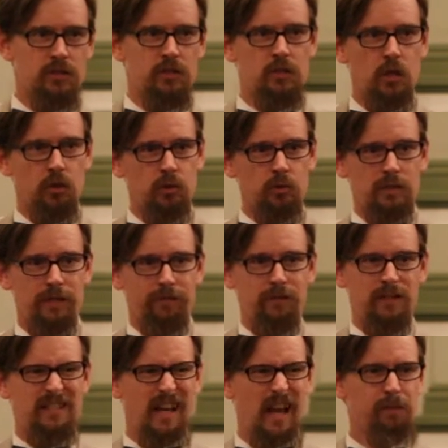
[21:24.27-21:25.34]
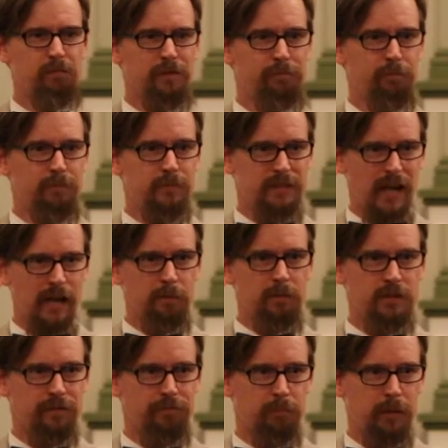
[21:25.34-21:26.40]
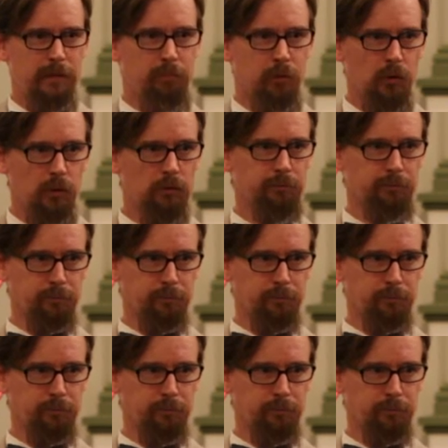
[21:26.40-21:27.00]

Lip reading: to show you different types of people.